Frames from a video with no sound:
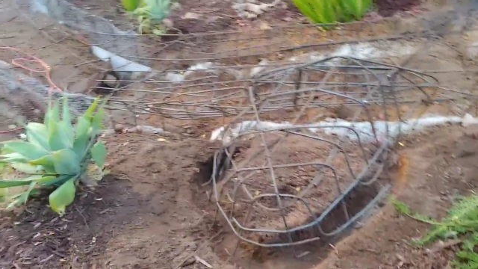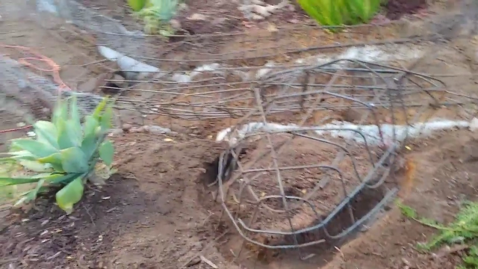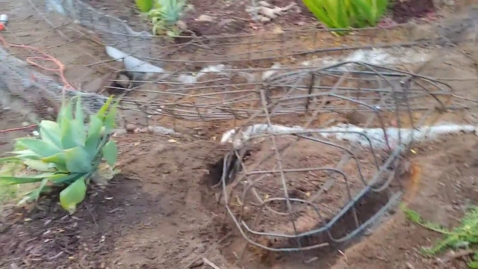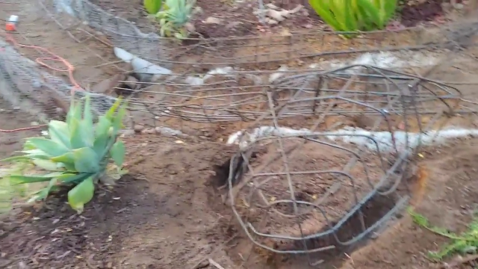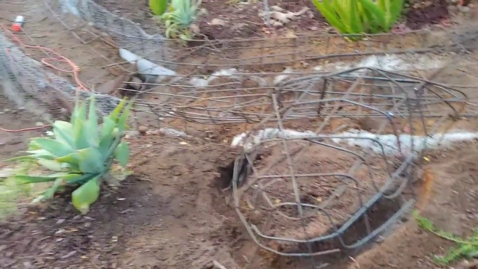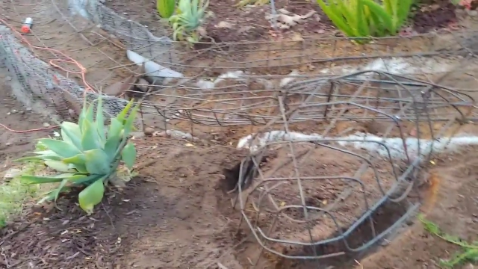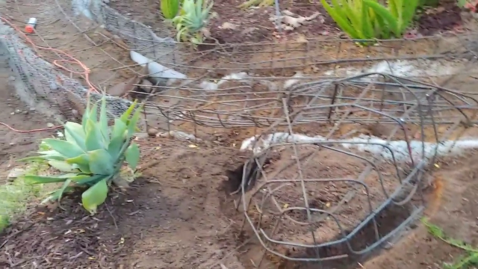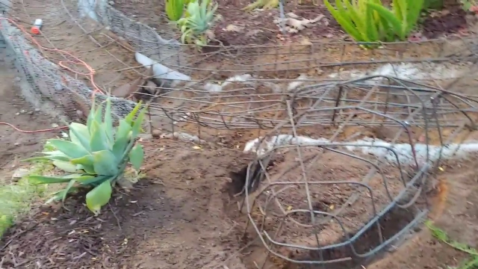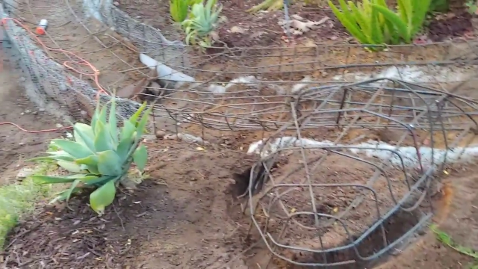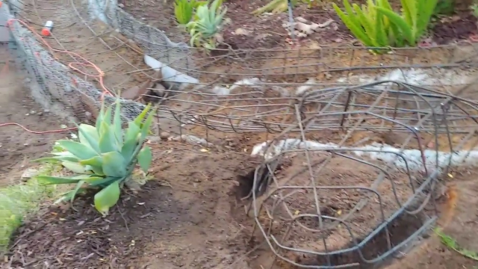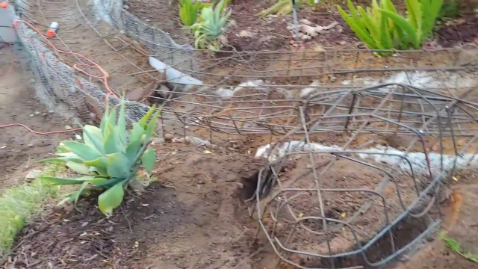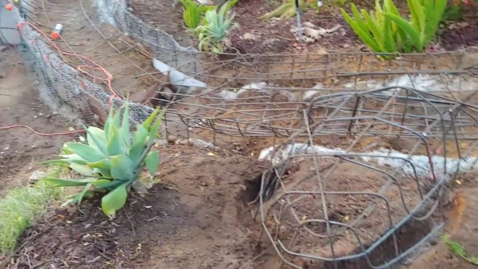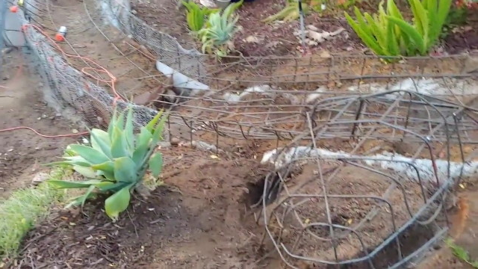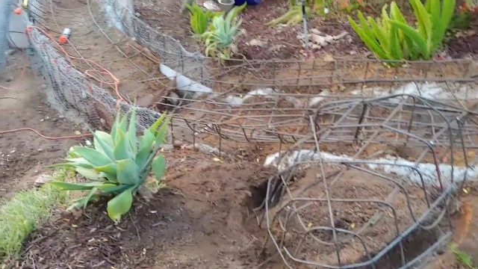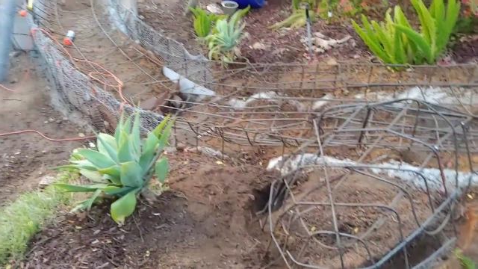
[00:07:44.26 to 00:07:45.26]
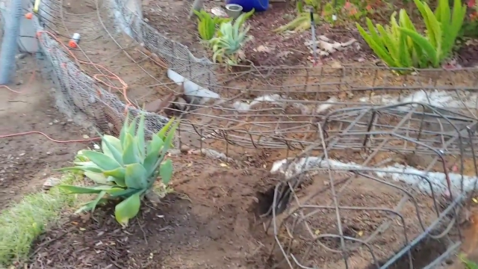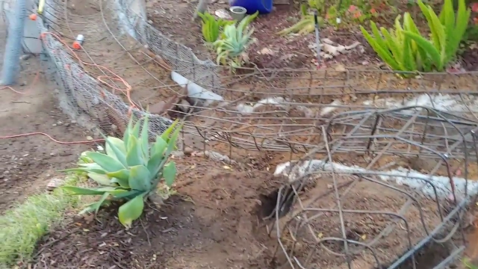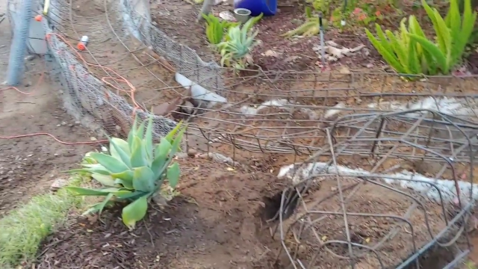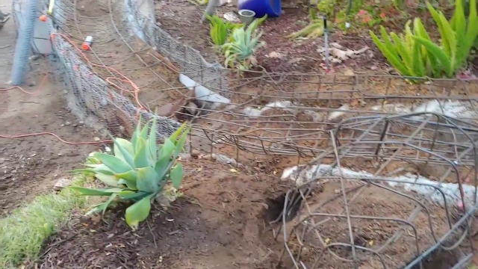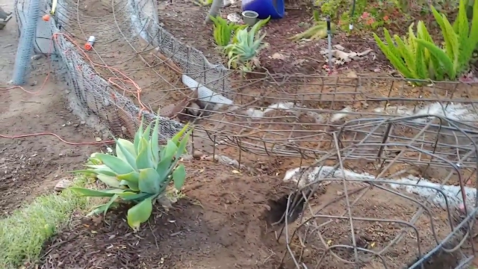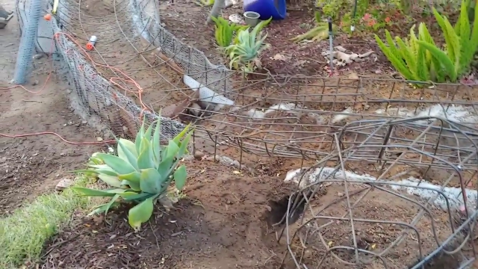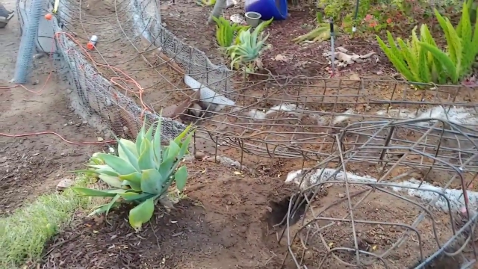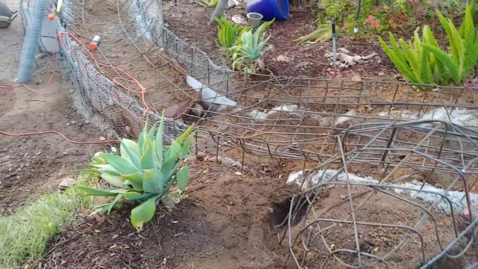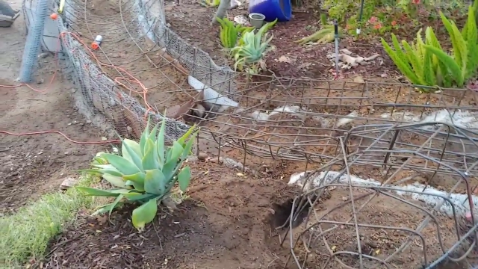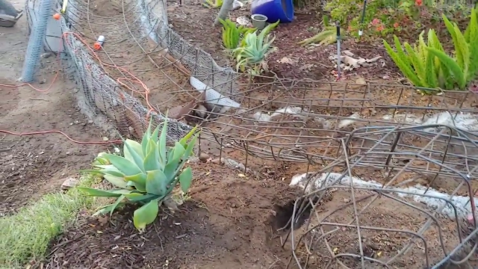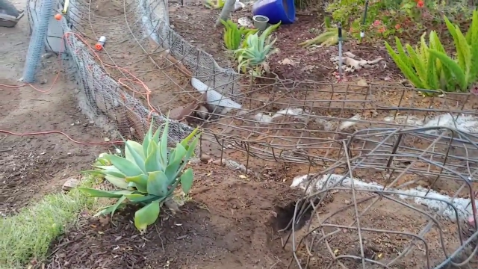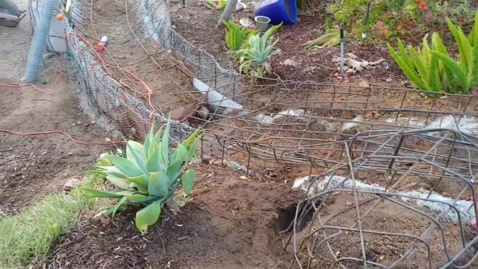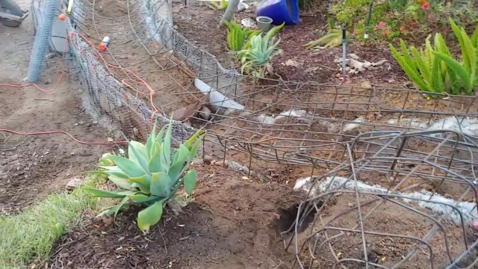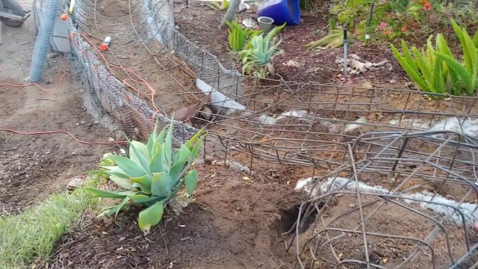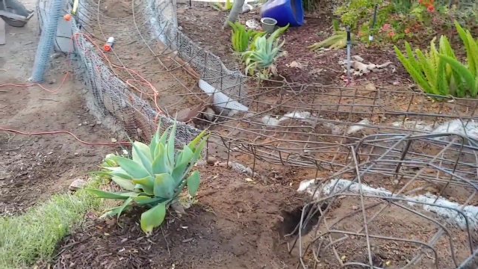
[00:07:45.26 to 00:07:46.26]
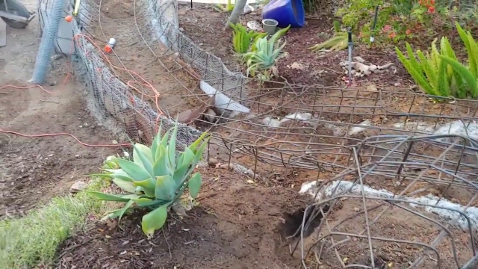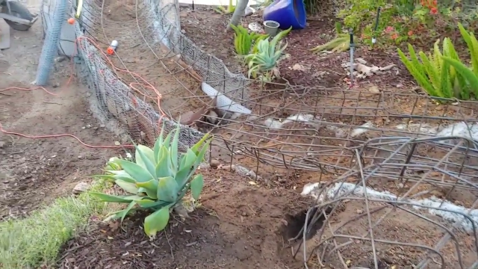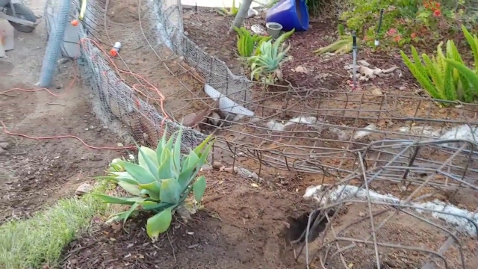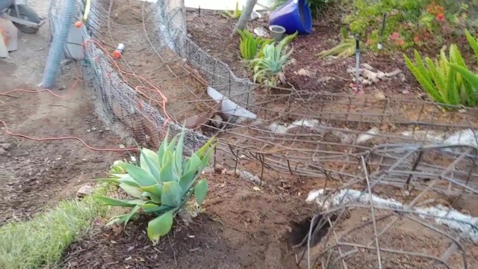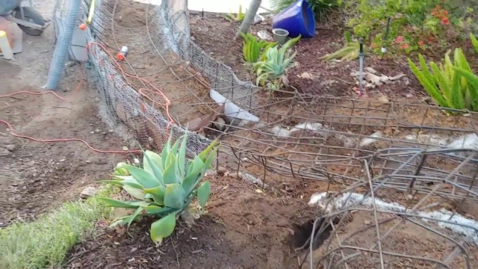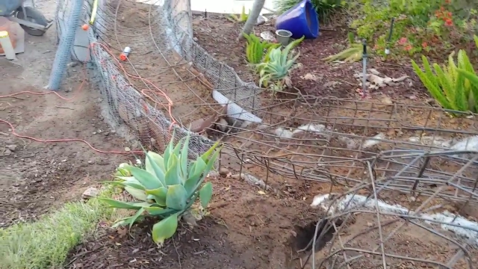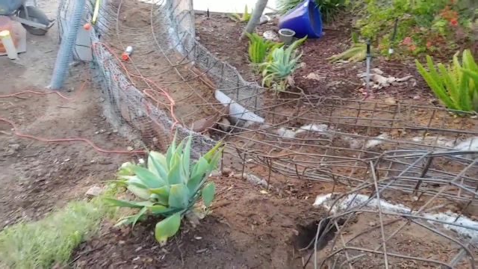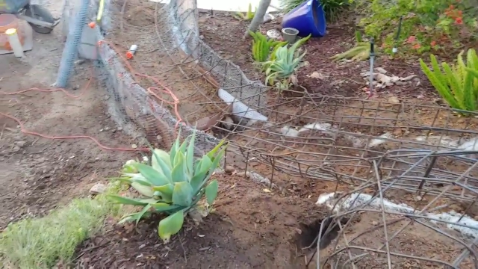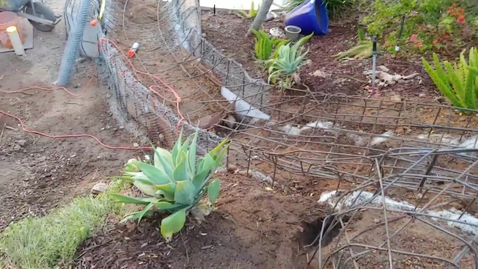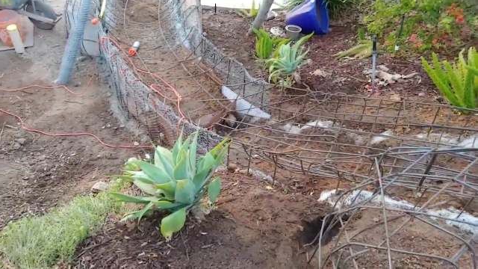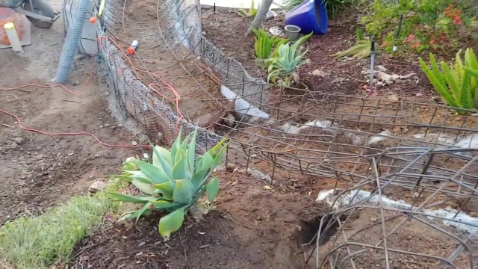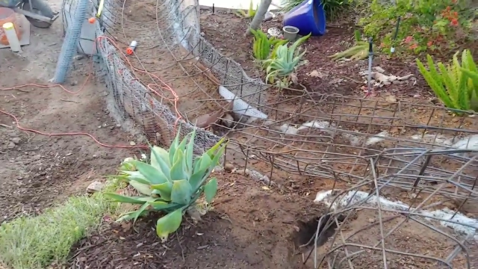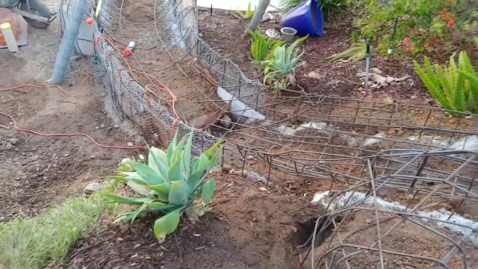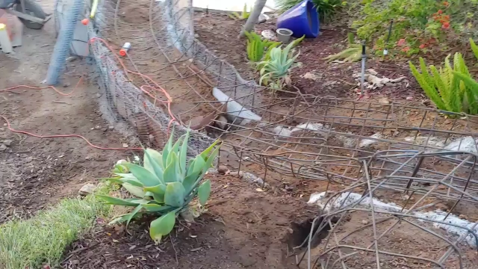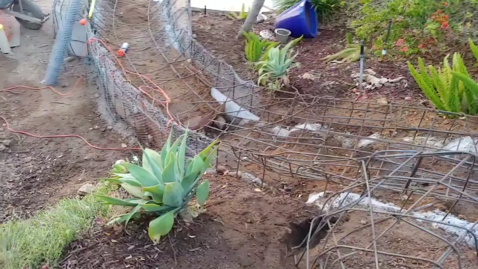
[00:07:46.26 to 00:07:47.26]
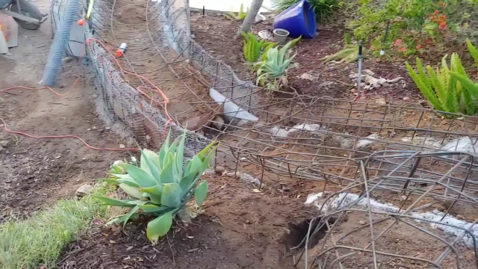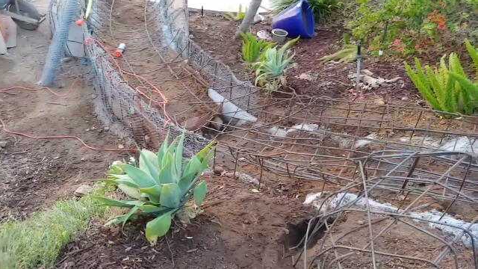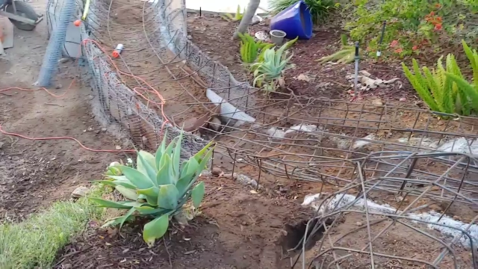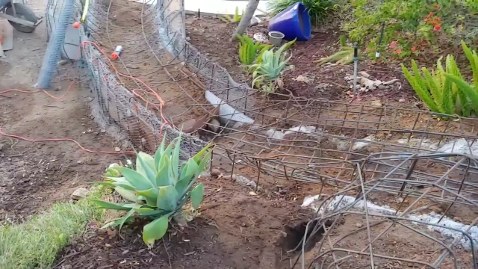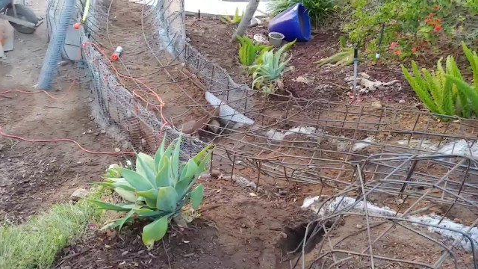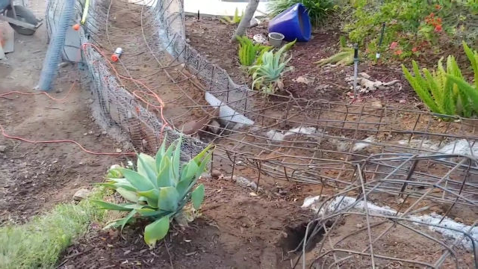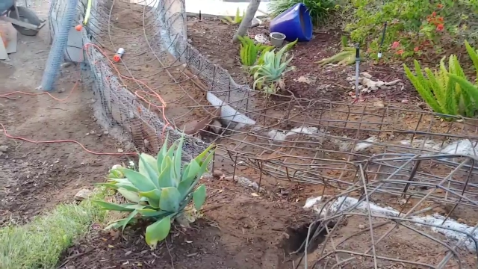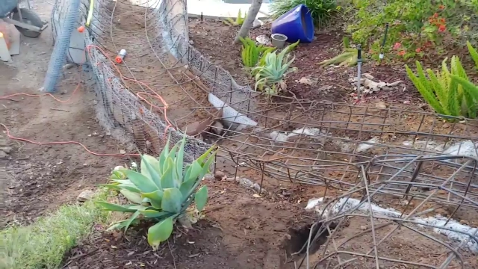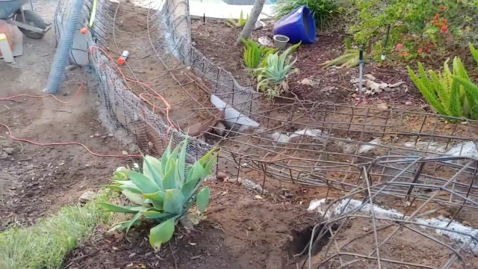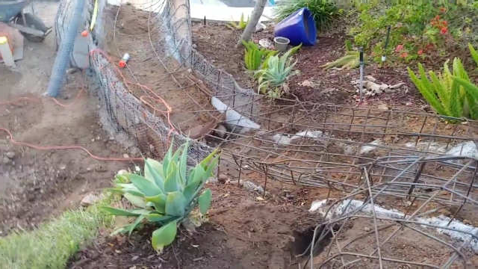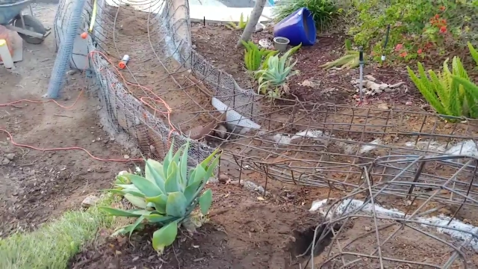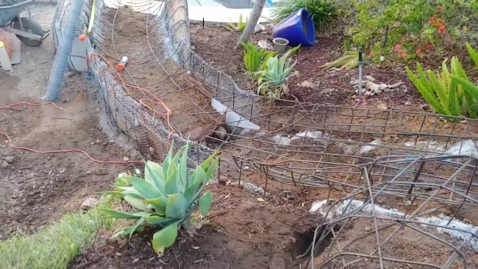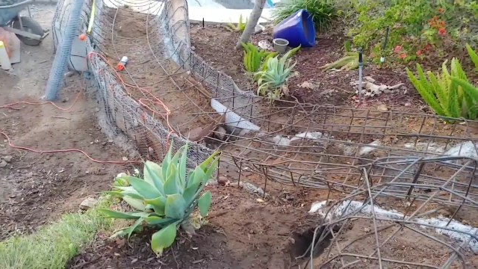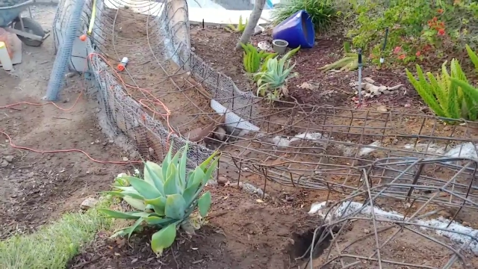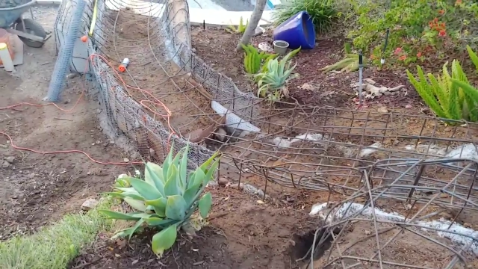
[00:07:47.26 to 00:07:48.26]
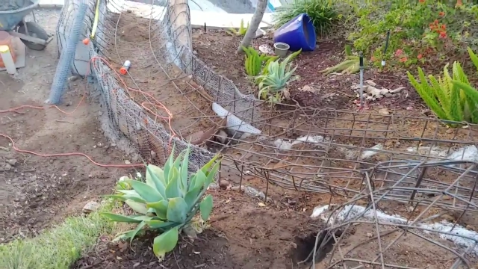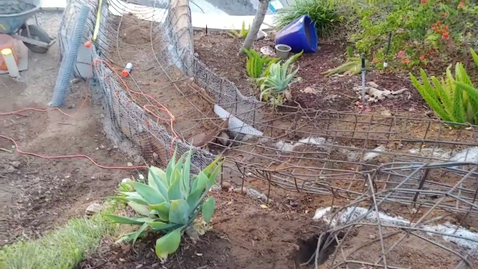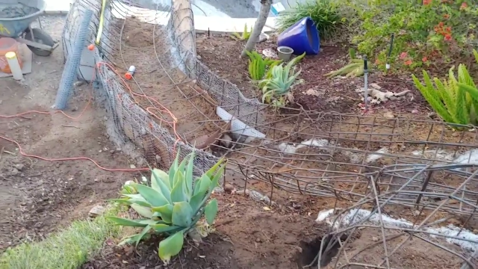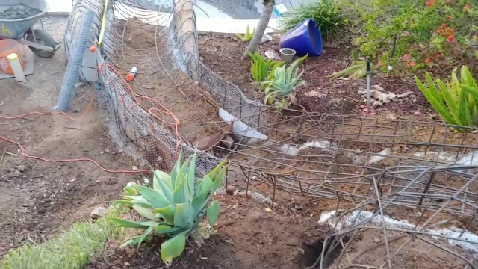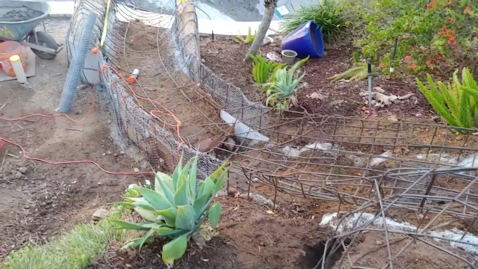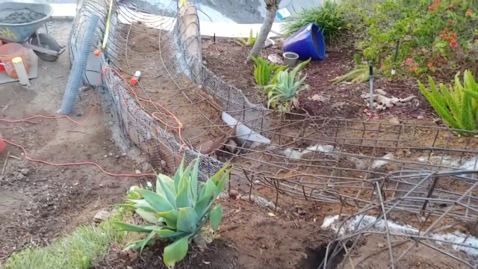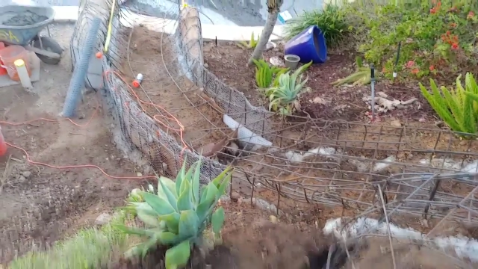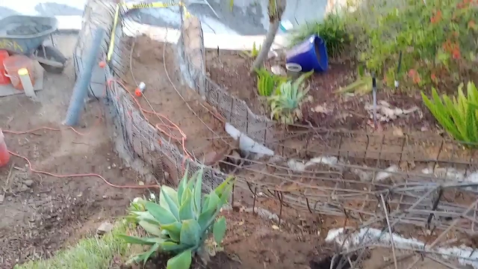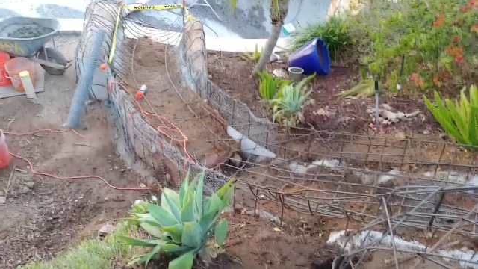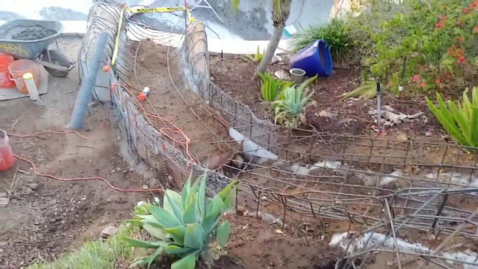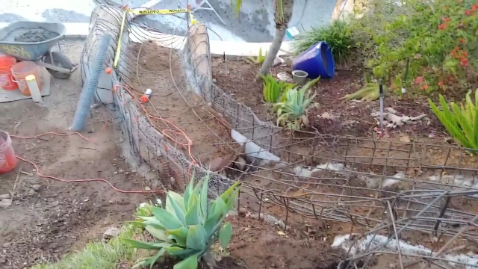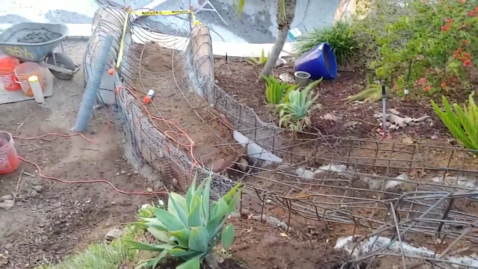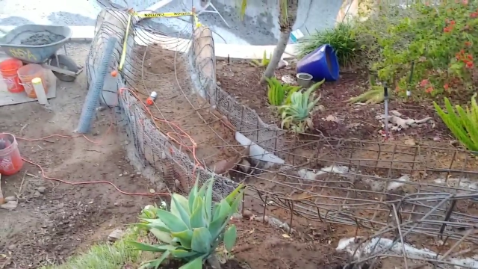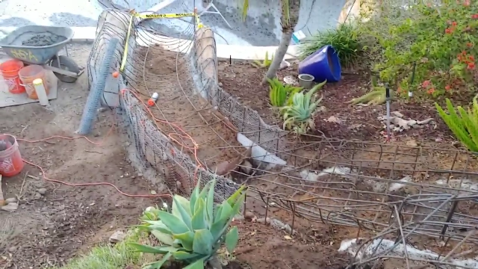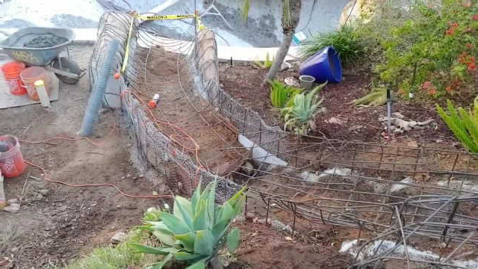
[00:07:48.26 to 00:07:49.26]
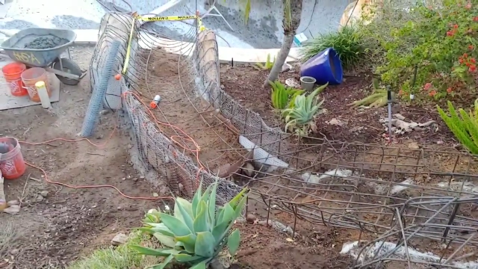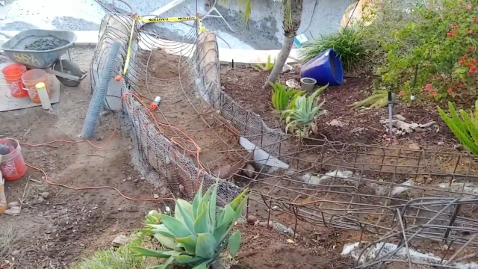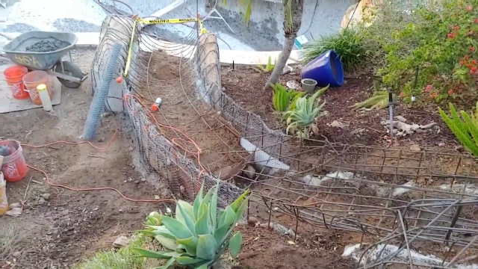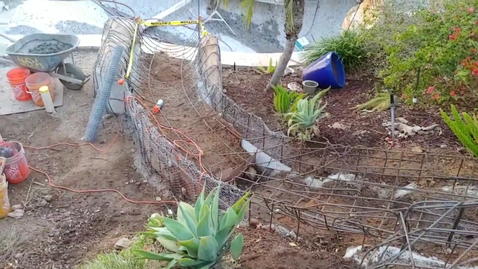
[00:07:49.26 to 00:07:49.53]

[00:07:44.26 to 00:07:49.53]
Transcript: (no speaker visible)